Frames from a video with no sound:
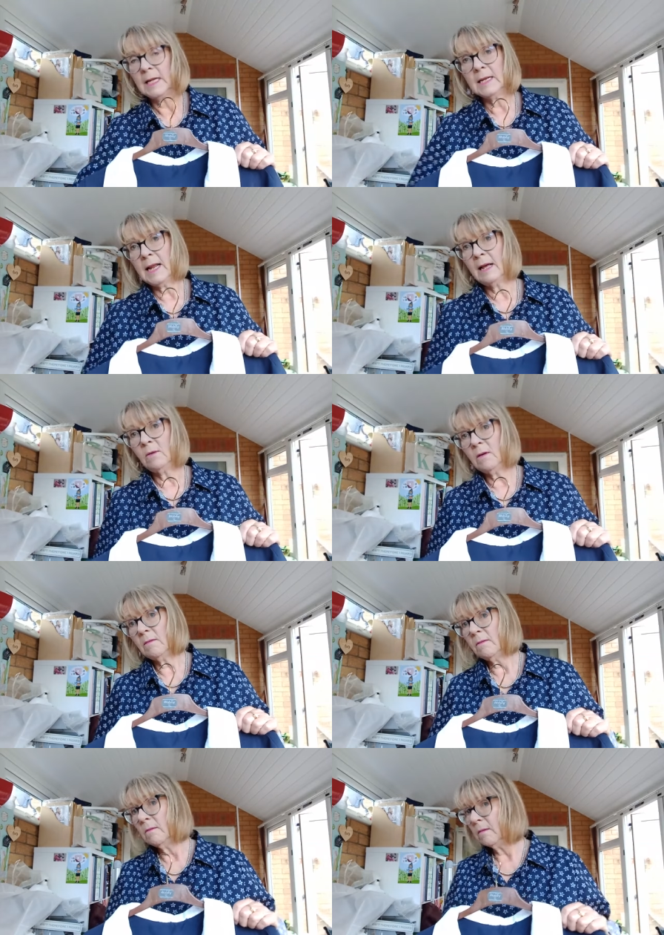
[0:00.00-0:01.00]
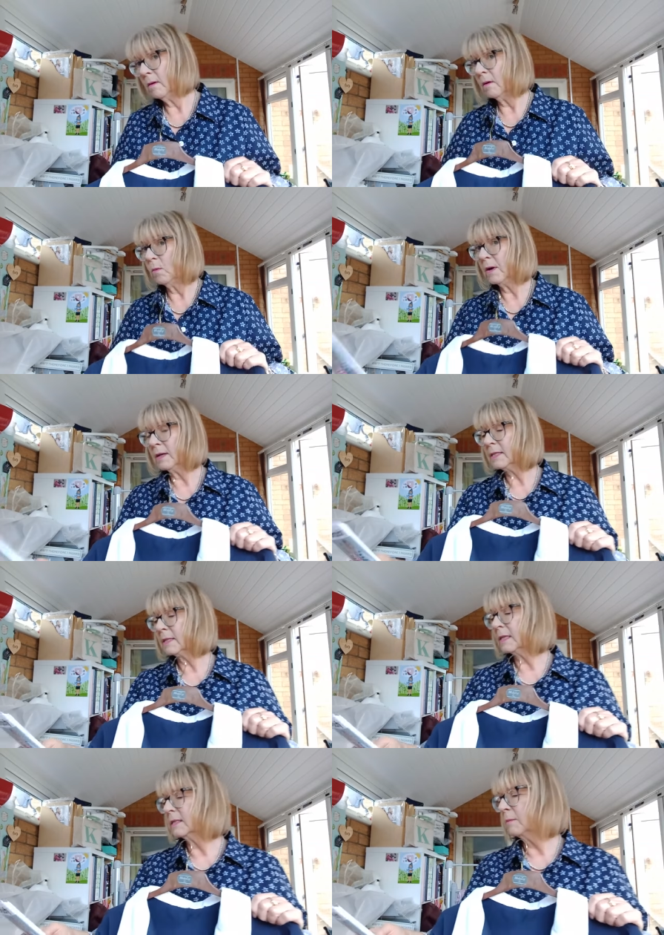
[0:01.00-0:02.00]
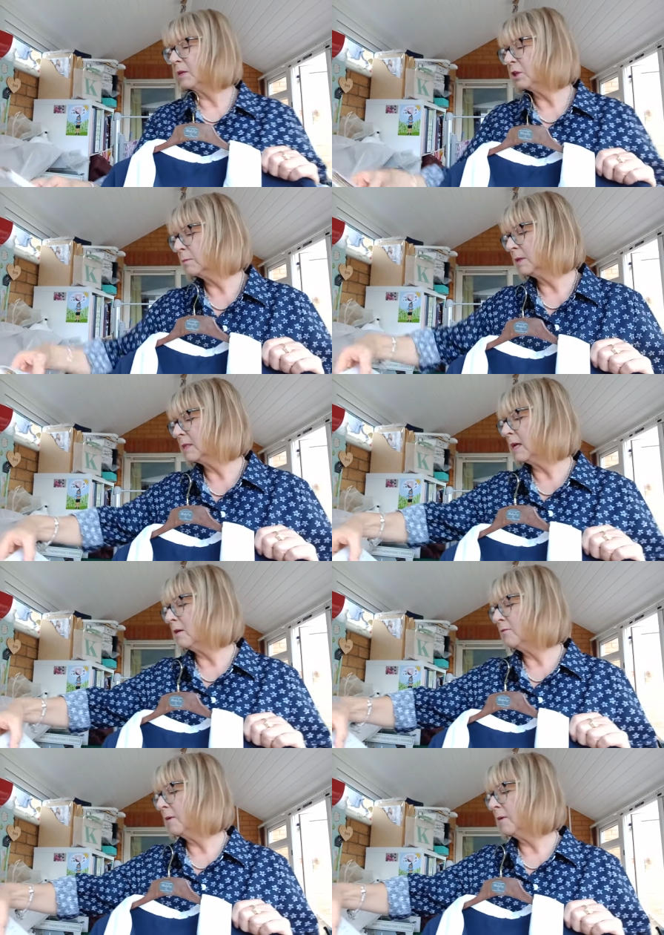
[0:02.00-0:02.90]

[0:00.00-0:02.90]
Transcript: Now, when I did this, I measured myself,